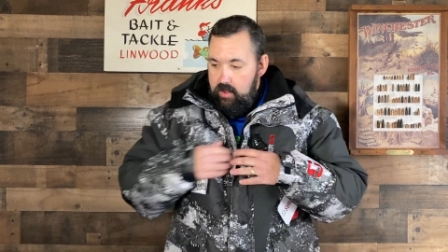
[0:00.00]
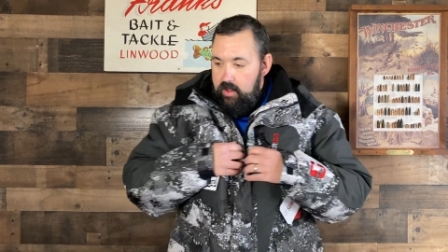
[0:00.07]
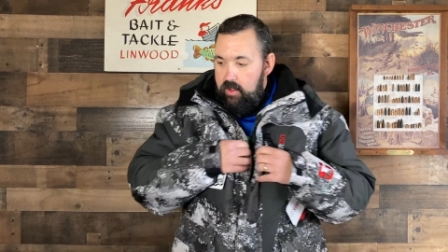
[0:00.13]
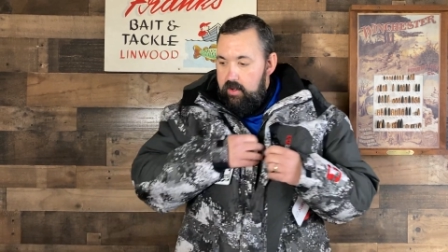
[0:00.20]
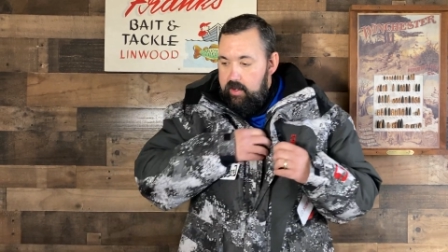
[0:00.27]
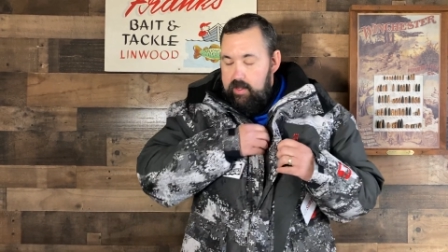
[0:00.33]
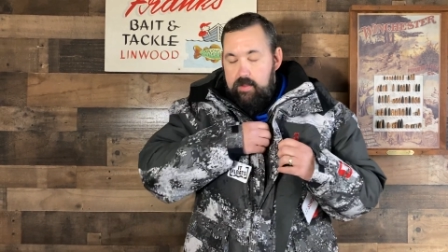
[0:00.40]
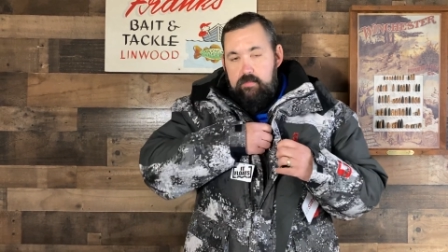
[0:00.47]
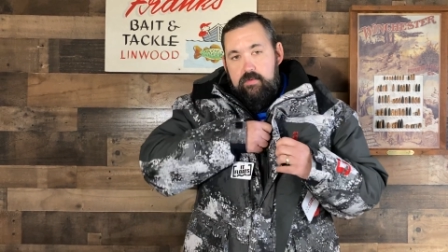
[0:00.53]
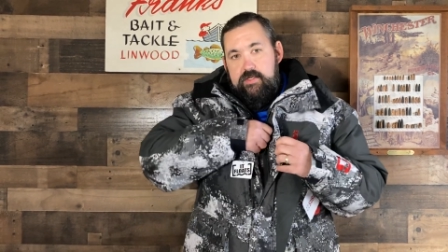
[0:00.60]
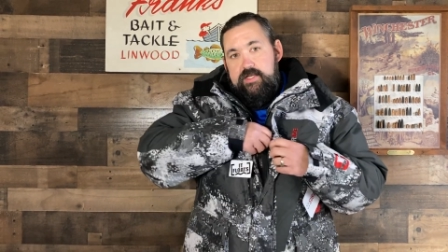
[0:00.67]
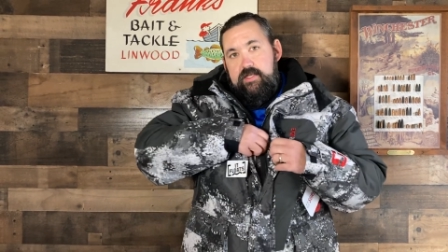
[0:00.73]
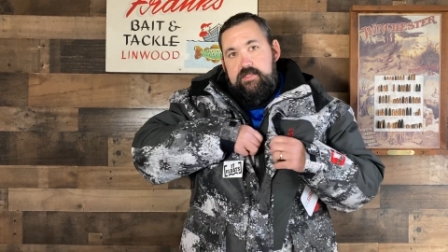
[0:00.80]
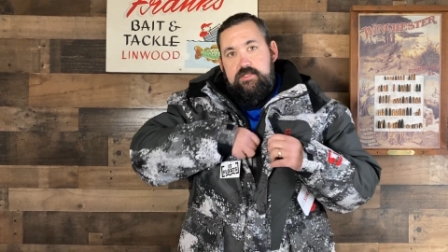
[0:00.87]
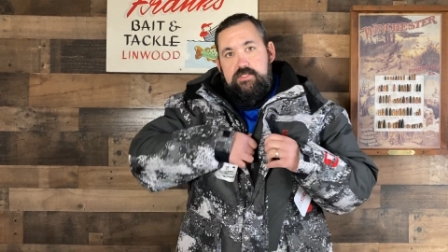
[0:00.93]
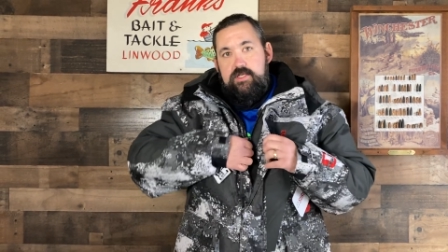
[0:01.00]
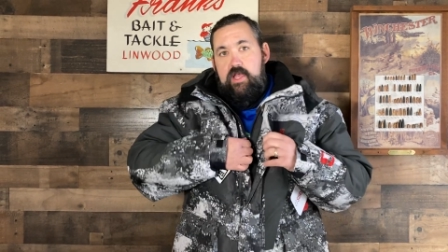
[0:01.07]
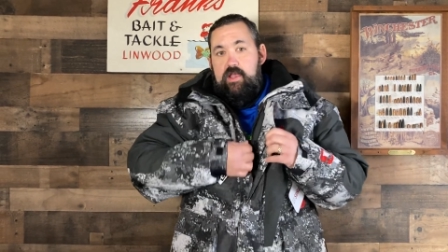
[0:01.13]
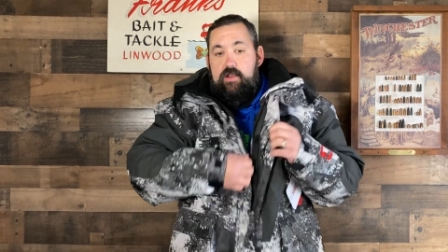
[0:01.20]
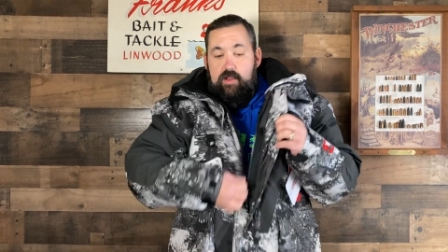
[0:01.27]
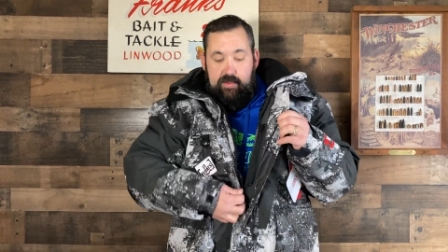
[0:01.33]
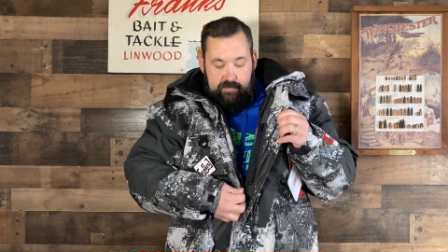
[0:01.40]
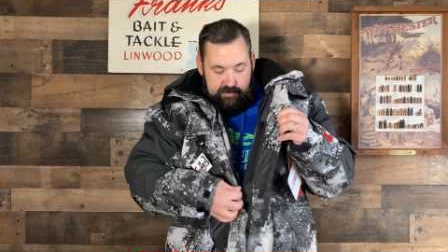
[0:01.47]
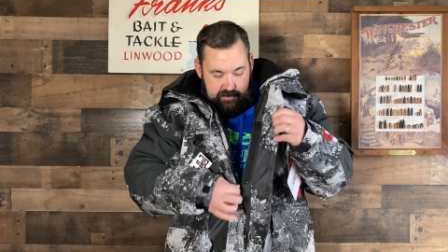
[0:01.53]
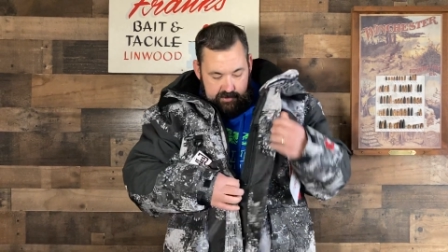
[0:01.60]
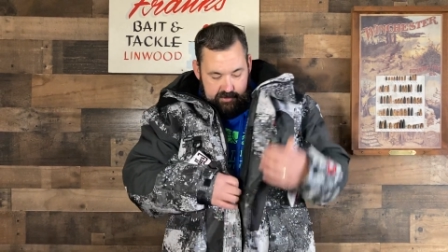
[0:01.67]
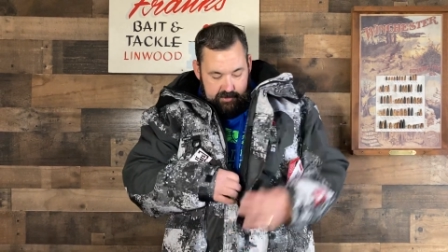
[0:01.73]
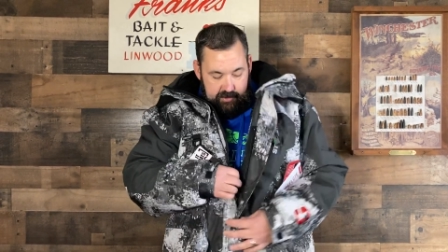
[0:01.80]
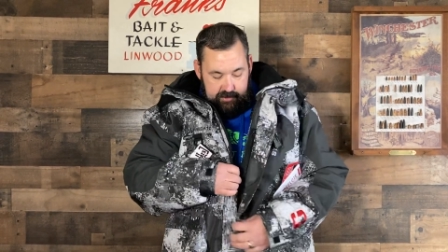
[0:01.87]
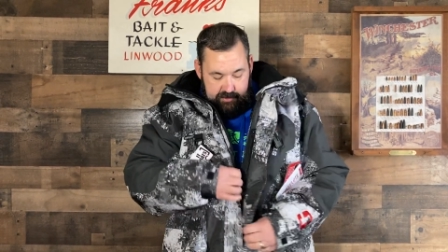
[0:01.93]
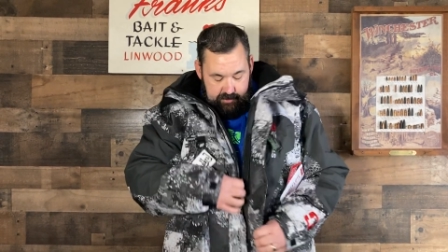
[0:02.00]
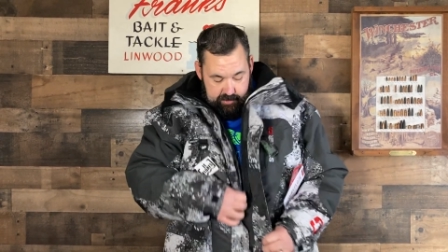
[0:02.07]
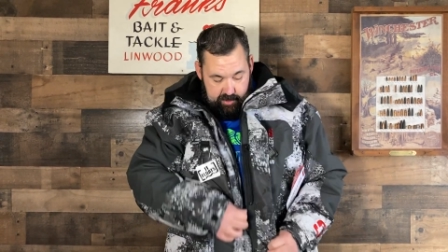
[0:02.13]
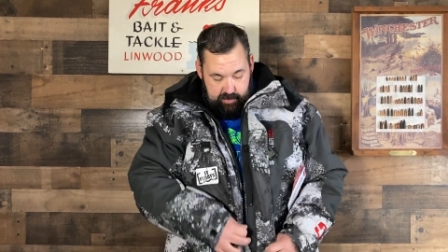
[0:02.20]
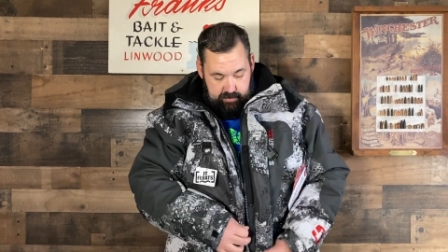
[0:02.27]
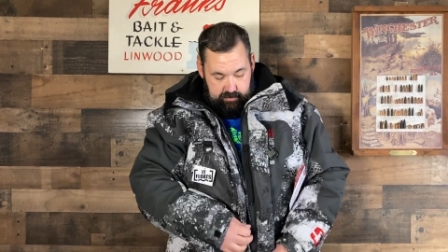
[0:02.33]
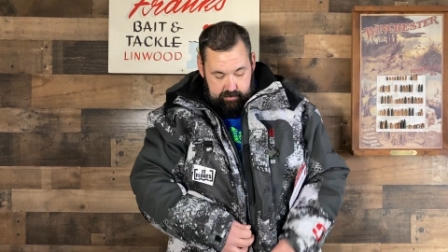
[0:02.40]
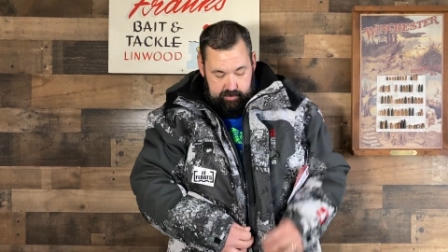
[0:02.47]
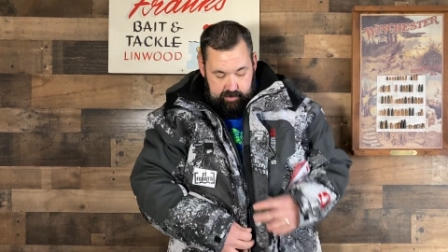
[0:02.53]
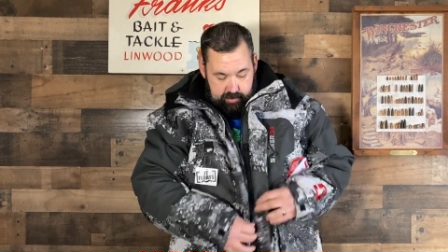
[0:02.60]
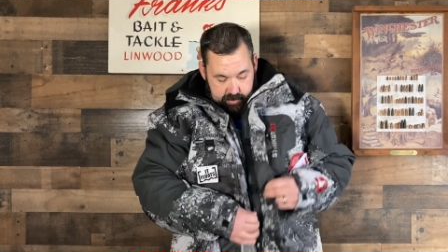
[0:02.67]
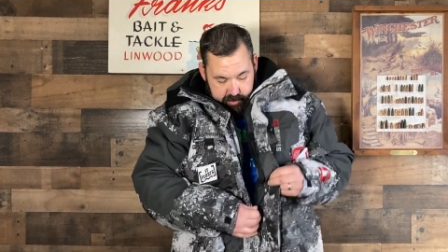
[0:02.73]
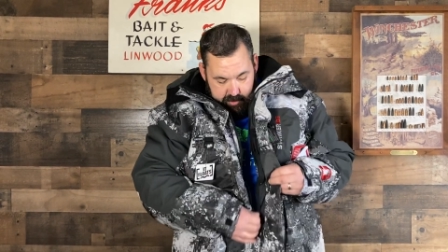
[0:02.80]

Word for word: All right, I'm gonna take this jacket off because these things are not only